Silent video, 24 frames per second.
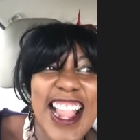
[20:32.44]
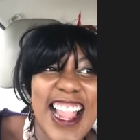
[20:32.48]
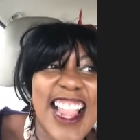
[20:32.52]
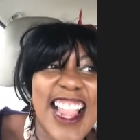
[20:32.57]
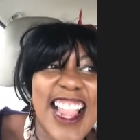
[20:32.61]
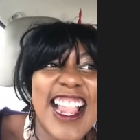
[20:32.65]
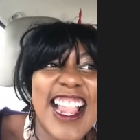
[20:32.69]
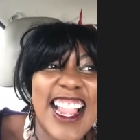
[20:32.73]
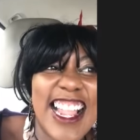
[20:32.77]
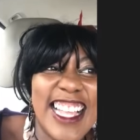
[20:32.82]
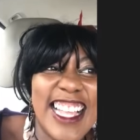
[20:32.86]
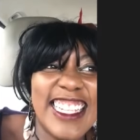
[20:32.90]

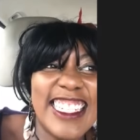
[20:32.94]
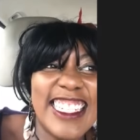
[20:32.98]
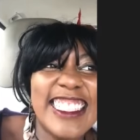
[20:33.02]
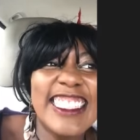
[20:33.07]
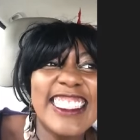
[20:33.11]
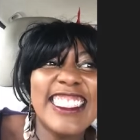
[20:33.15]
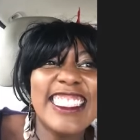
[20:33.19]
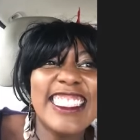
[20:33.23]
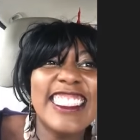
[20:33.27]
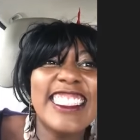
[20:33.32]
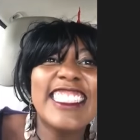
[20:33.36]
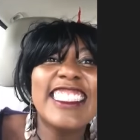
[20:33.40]
behind me. Can
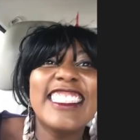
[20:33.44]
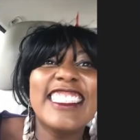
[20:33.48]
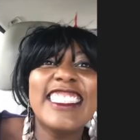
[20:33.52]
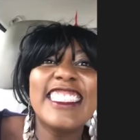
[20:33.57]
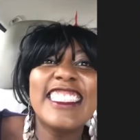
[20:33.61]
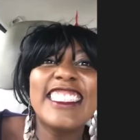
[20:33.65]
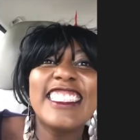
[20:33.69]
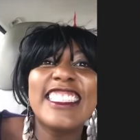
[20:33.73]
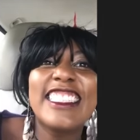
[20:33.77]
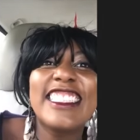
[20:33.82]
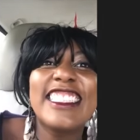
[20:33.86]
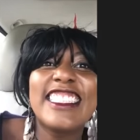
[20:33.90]
we just
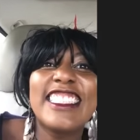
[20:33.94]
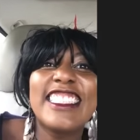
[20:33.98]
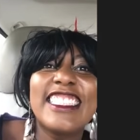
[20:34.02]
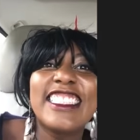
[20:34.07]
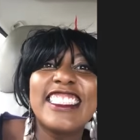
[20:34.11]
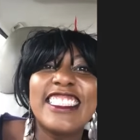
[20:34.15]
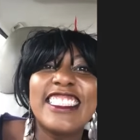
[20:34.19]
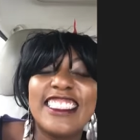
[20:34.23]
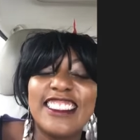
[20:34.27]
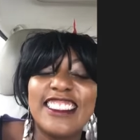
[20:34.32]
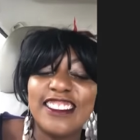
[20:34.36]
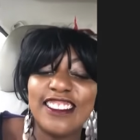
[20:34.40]
please behave
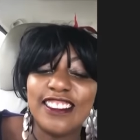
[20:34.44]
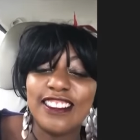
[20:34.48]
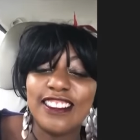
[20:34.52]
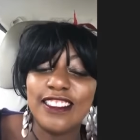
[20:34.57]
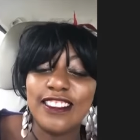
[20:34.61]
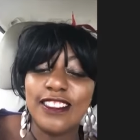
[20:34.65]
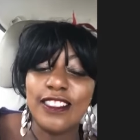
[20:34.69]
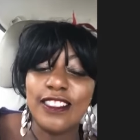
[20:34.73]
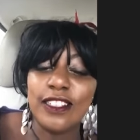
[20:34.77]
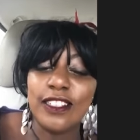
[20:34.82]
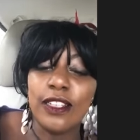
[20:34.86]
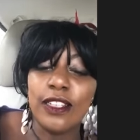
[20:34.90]

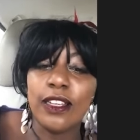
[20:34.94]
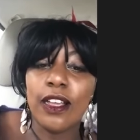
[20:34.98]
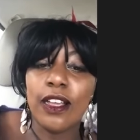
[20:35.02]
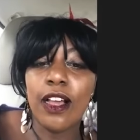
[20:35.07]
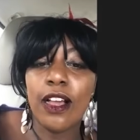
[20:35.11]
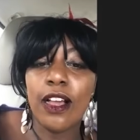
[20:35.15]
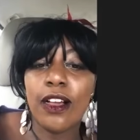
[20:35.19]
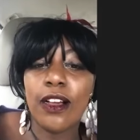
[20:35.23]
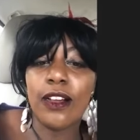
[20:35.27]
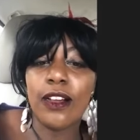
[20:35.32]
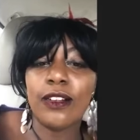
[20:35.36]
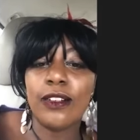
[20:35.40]
ourselves?
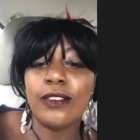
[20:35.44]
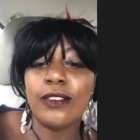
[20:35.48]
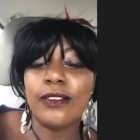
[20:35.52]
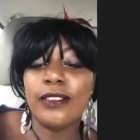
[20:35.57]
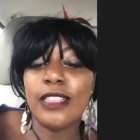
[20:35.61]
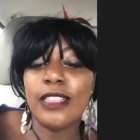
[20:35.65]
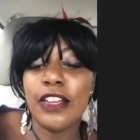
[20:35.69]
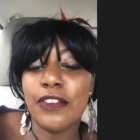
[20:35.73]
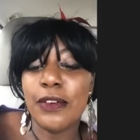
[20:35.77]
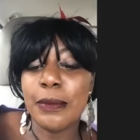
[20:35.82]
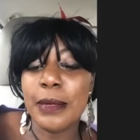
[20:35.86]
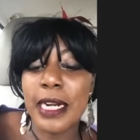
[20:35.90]
Oh,
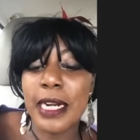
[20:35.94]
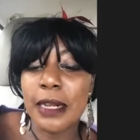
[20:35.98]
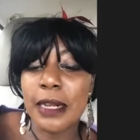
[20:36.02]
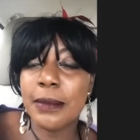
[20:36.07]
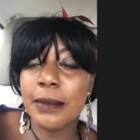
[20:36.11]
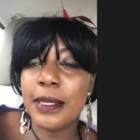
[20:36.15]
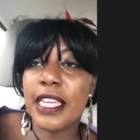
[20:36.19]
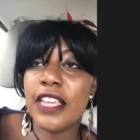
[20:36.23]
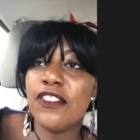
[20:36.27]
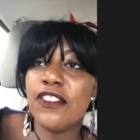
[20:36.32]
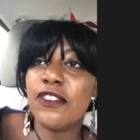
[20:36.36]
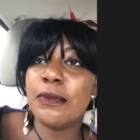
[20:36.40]
never mind. I'm
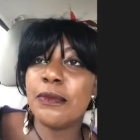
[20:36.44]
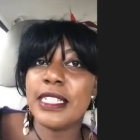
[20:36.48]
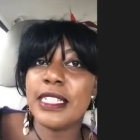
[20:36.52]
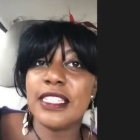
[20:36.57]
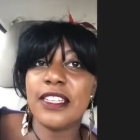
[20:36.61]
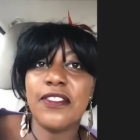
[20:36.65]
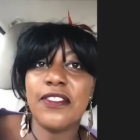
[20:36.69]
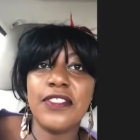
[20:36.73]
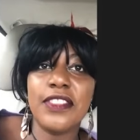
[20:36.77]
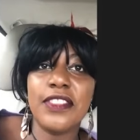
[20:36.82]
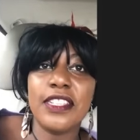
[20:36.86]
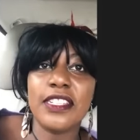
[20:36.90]
behaving
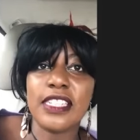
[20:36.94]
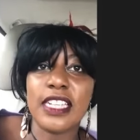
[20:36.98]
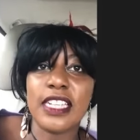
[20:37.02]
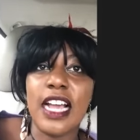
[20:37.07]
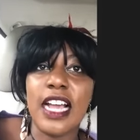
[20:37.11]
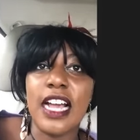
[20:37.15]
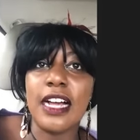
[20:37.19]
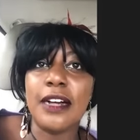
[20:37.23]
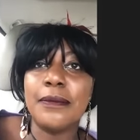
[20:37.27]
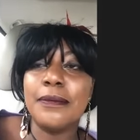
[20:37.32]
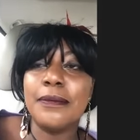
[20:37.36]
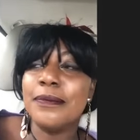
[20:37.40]
myself. There's a
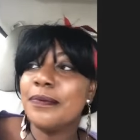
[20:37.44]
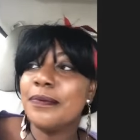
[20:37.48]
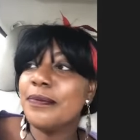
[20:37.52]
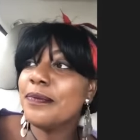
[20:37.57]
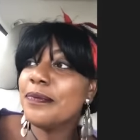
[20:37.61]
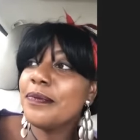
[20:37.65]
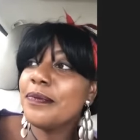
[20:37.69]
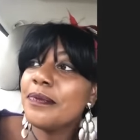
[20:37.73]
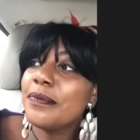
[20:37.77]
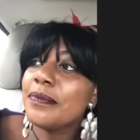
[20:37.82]
Thank cop. you.